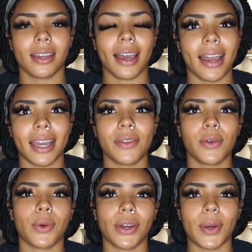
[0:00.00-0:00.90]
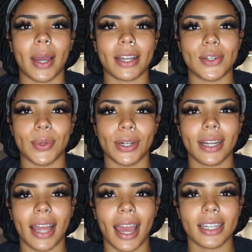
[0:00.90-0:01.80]
I didn't even want to go back to
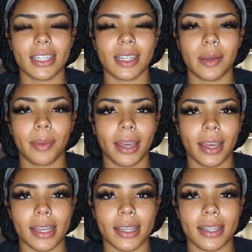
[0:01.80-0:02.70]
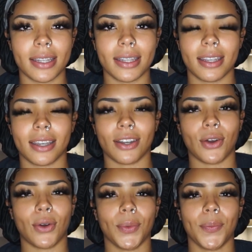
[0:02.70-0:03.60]
work actually because, you
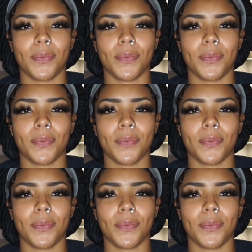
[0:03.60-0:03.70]
know,